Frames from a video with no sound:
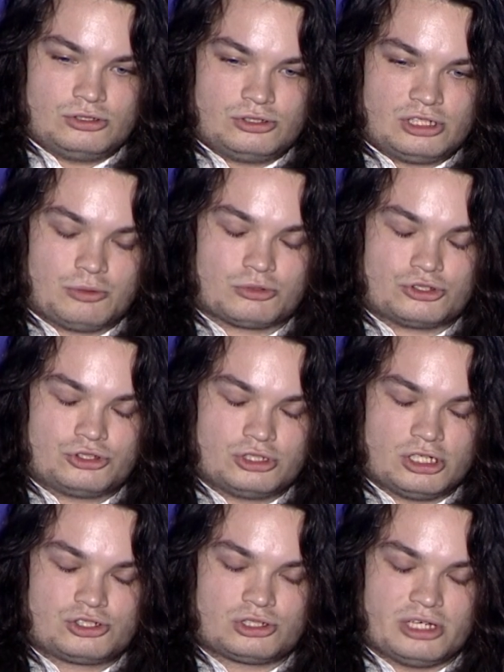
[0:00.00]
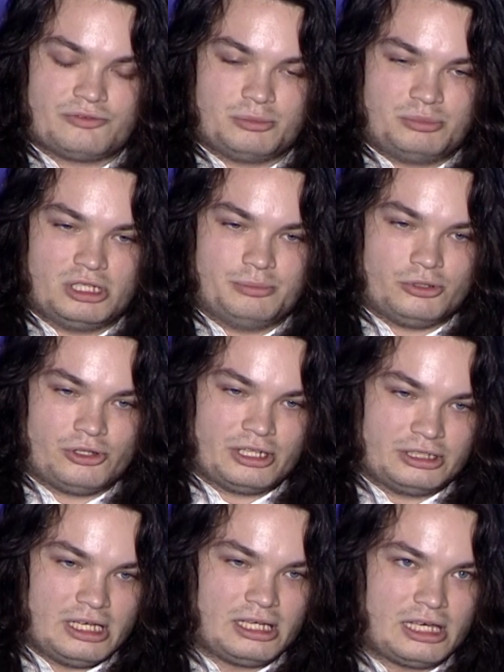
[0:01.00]
they were such loving people that
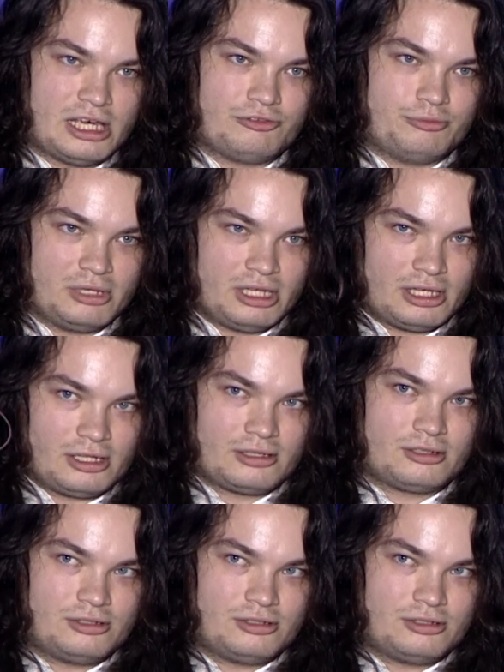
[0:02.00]
they gave me